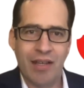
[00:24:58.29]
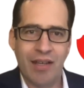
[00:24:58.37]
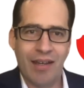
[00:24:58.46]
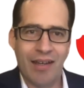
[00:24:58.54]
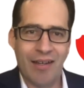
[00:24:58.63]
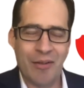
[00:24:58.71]

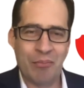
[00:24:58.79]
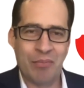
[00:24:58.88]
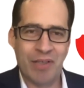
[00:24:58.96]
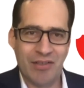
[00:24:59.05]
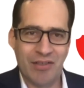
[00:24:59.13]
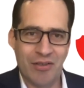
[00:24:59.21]
But
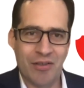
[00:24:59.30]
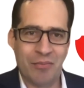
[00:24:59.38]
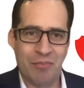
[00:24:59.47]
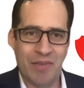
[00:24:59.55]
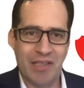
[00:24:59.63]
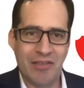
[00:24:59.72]
in
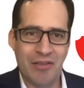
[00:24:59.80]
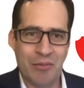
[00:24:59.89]
your